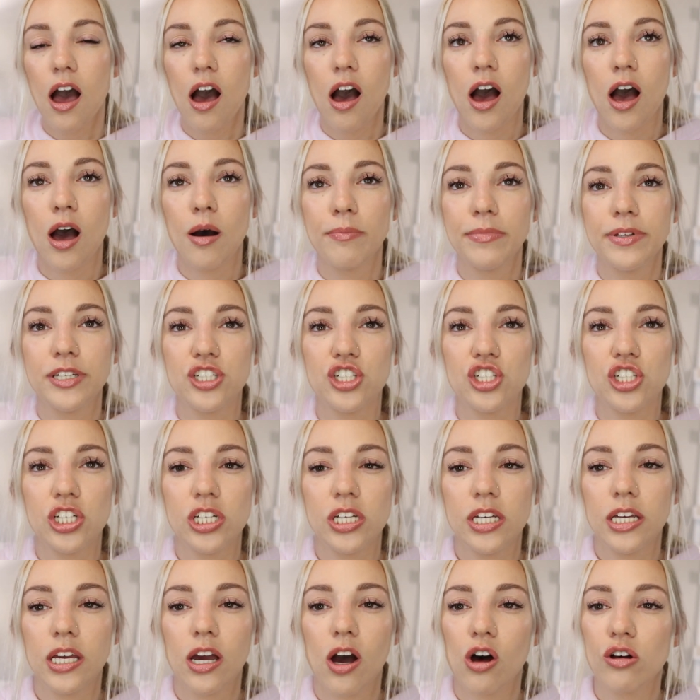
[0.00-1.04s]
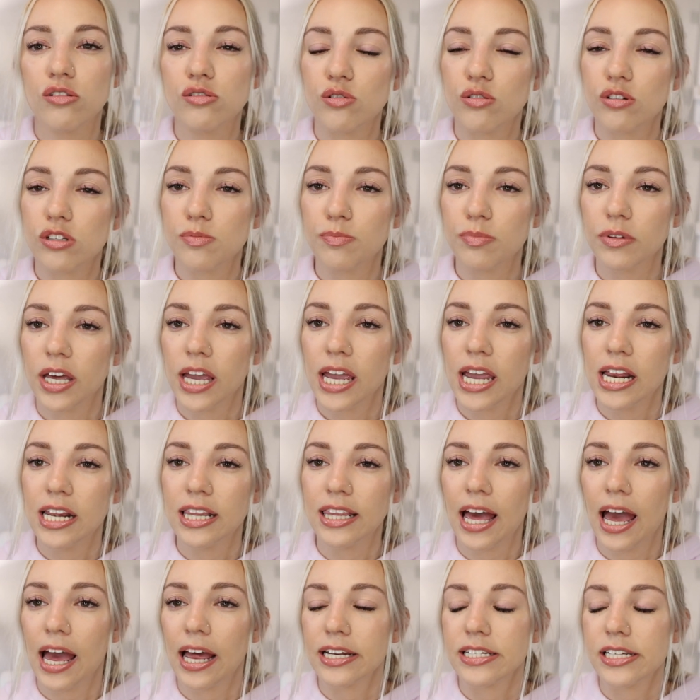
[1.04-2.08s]
um, she also
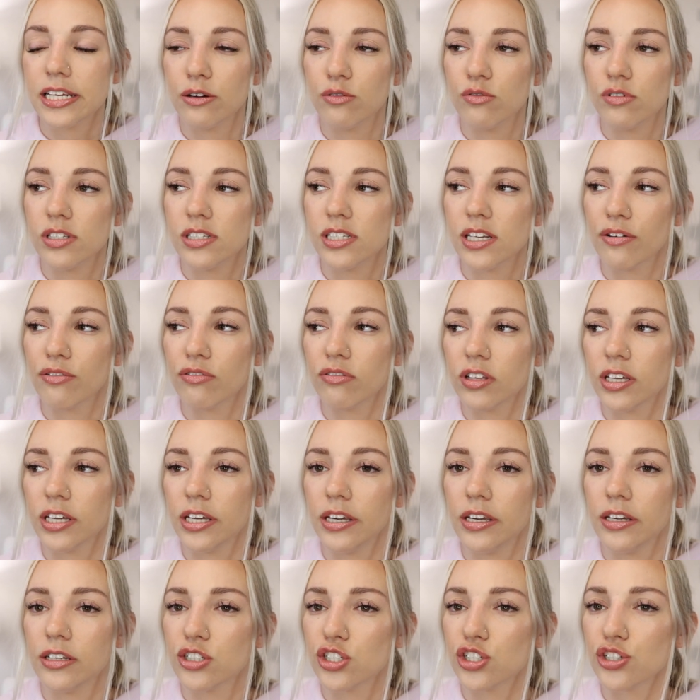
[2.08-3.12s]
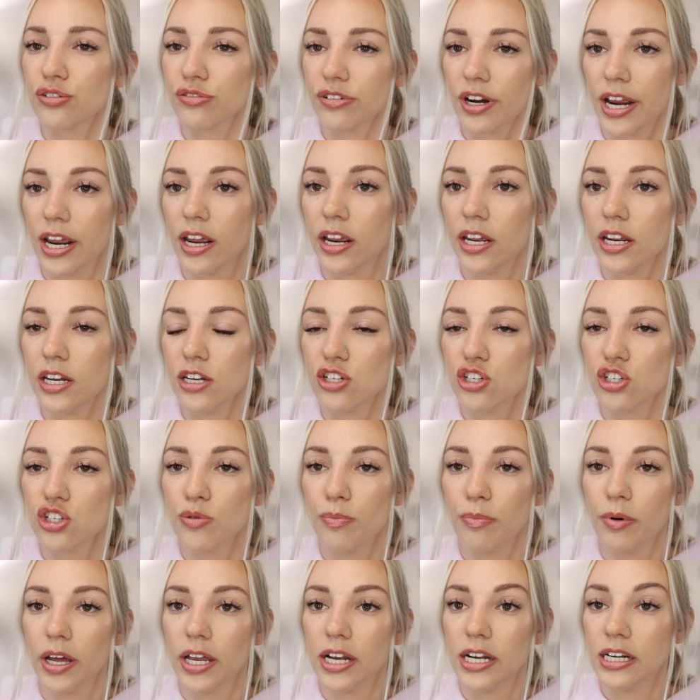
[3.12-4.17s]
explained that it was definitely
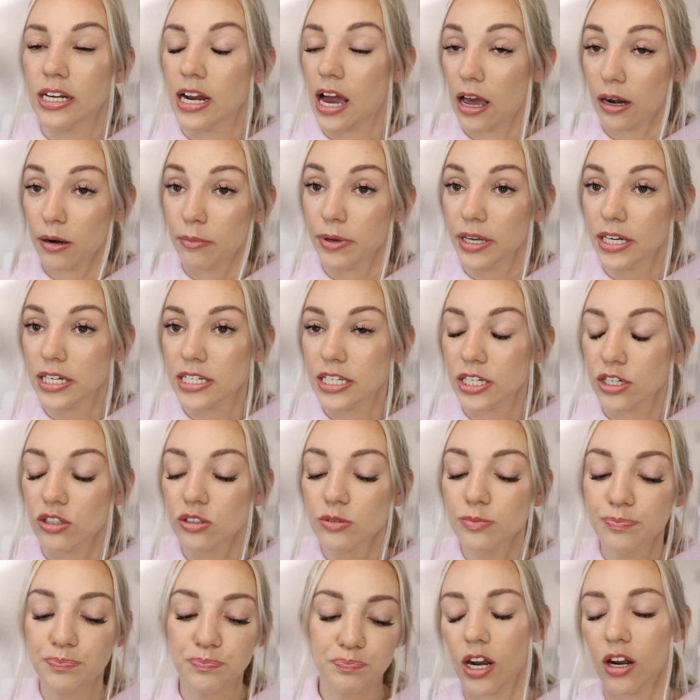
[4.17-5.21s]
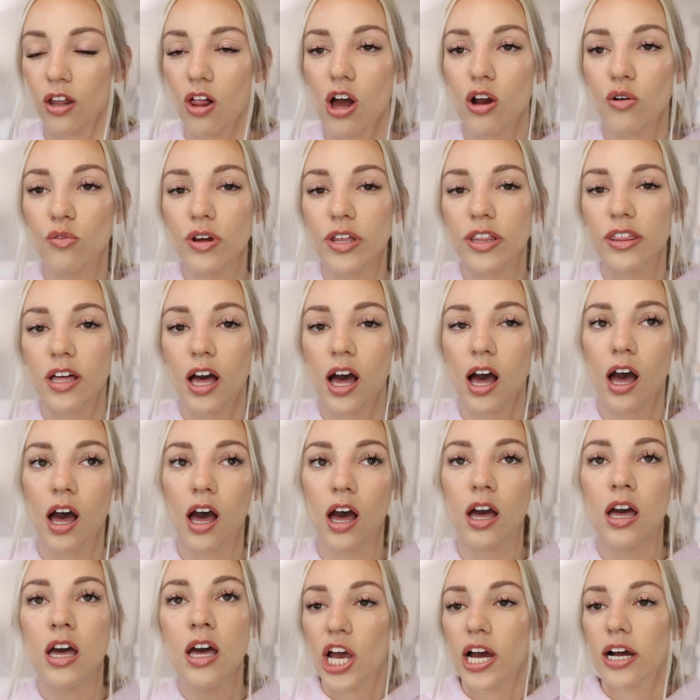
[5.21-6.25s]
strange, but not a big deal. Along with
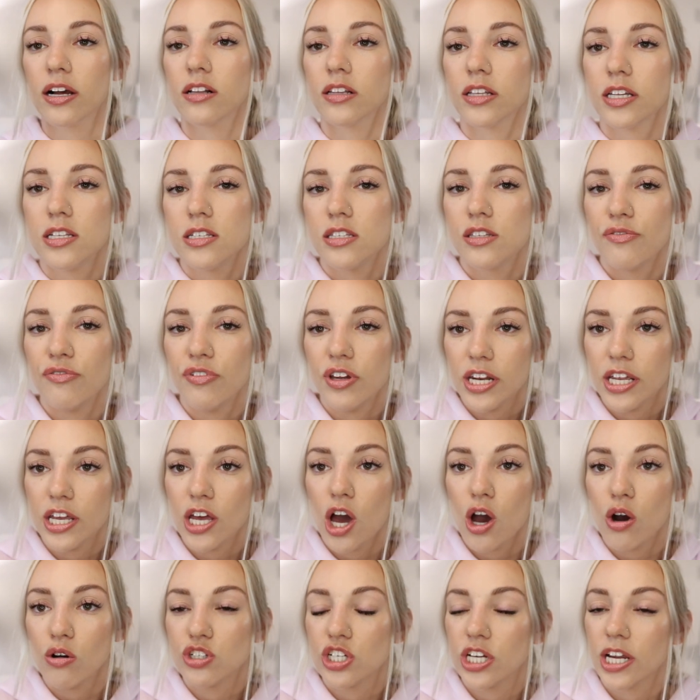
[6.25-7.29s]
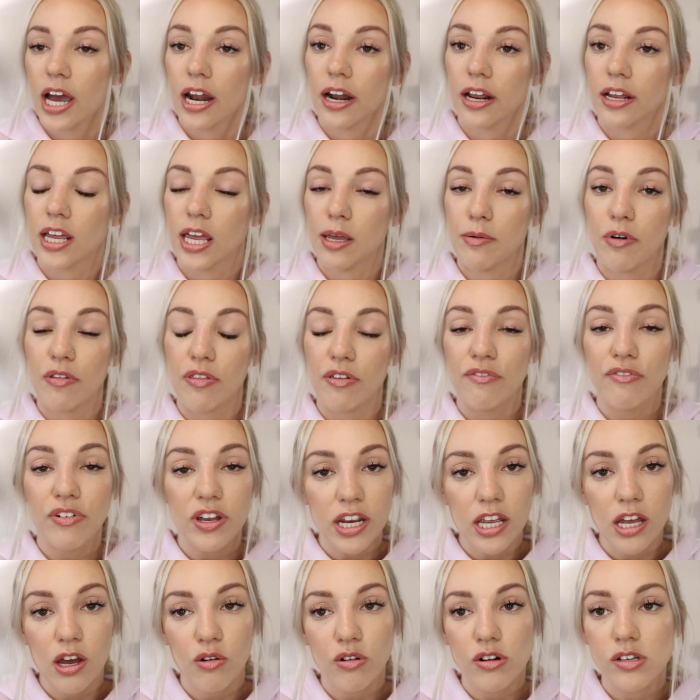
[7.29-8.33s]
uh, Jaclyn's video, she kind of came out with a
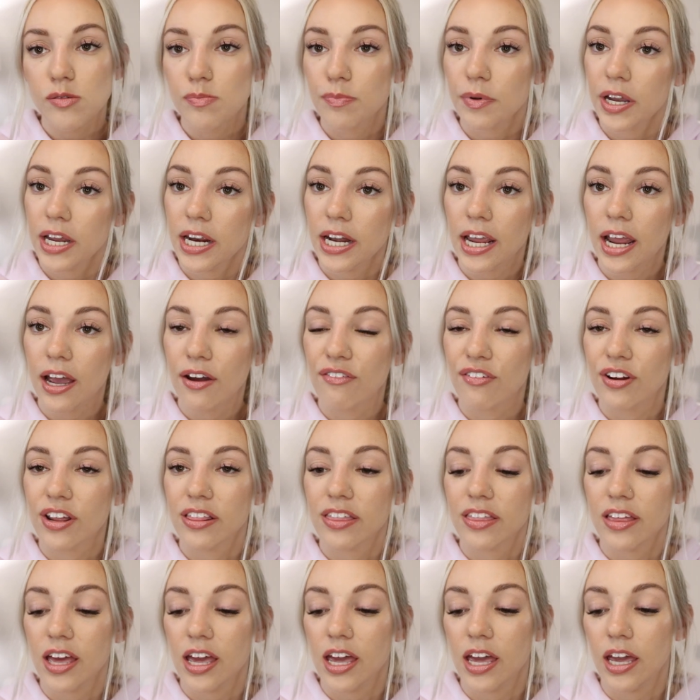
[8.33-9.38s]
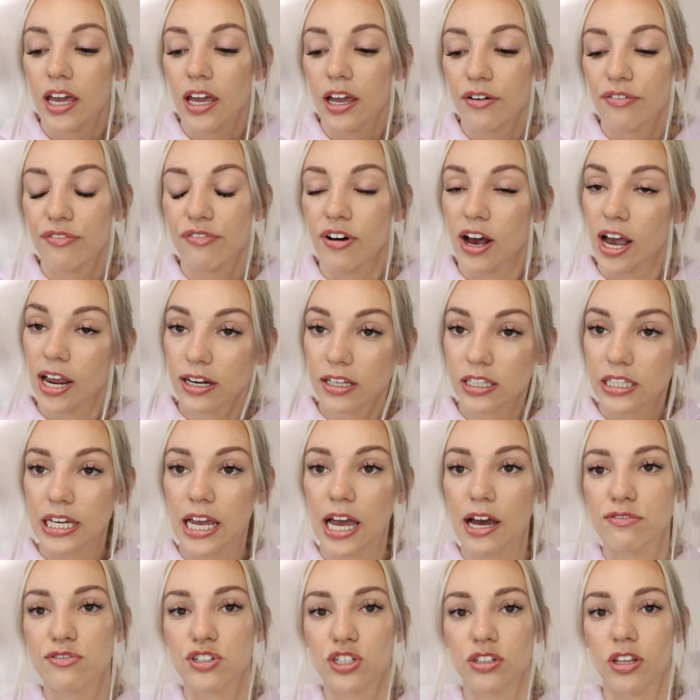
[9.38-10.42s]
video explaining everything. Finally,
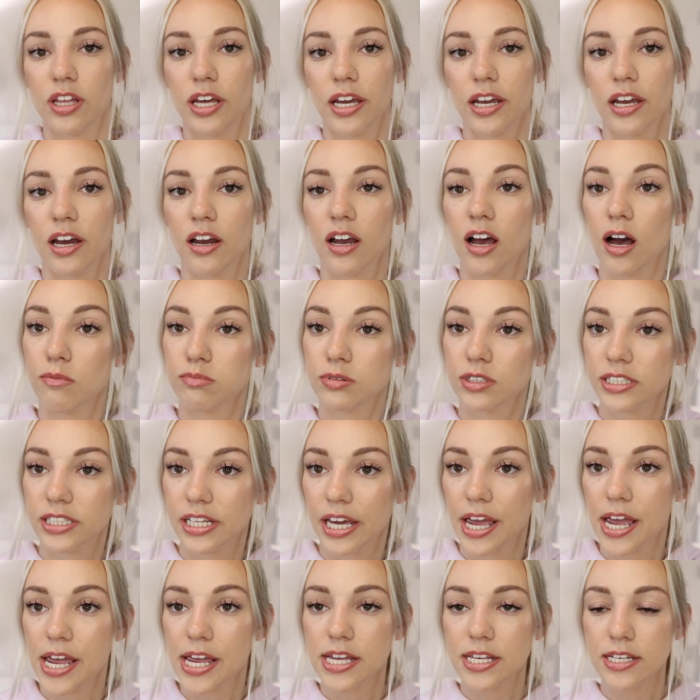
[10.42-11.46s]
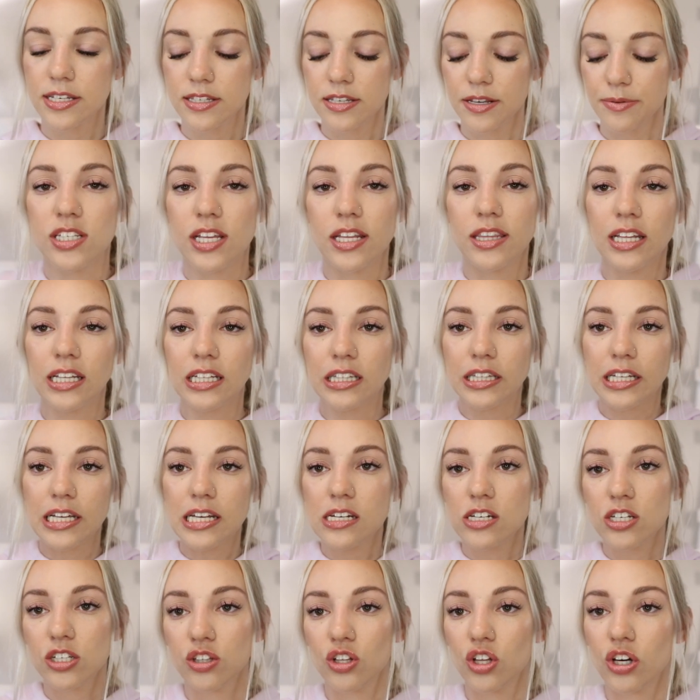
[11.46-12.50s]
after like a couple days, said the
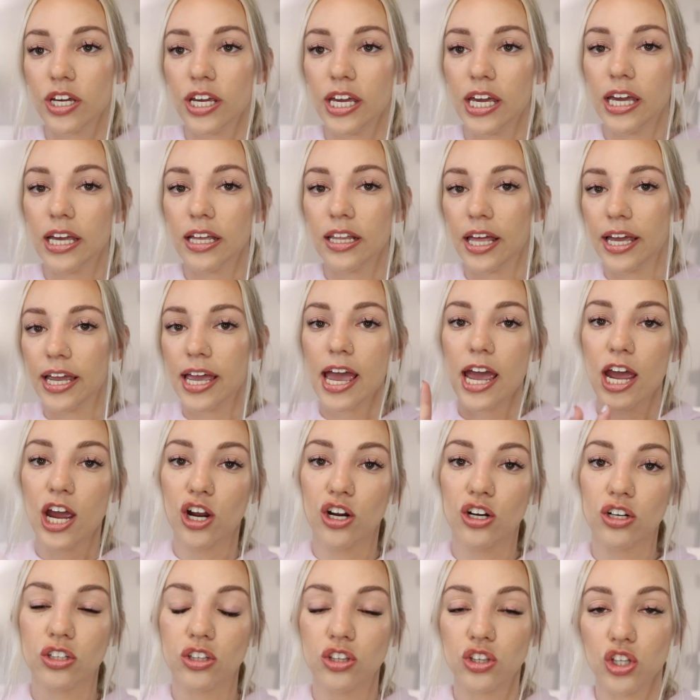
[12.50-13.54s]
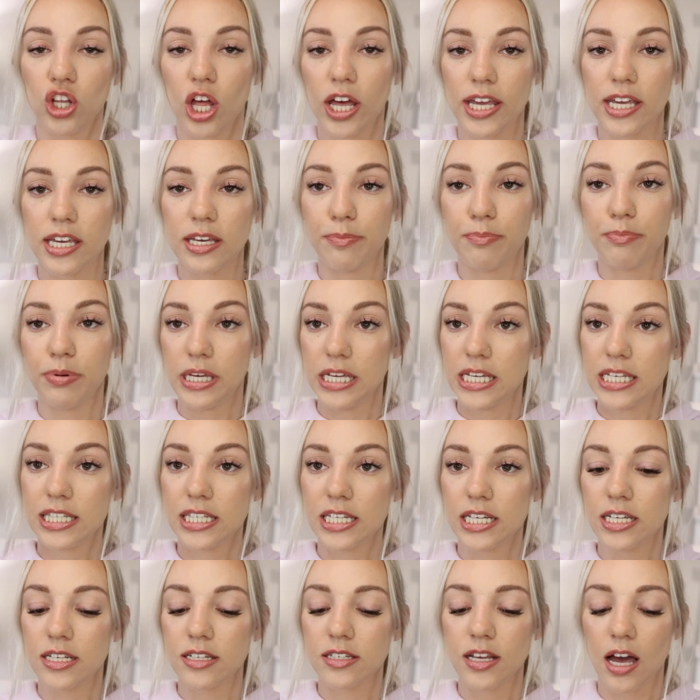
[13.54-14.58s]
lint-looking like hair-like
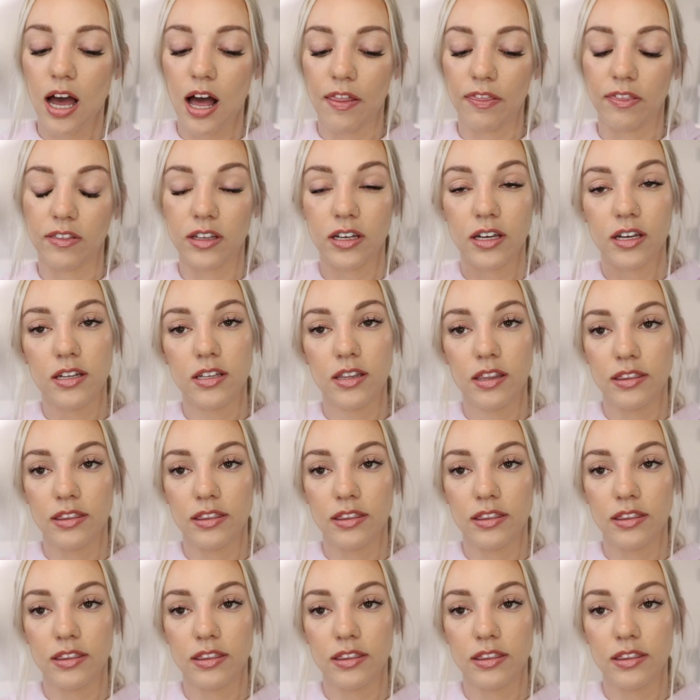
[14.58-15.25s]
pieces on the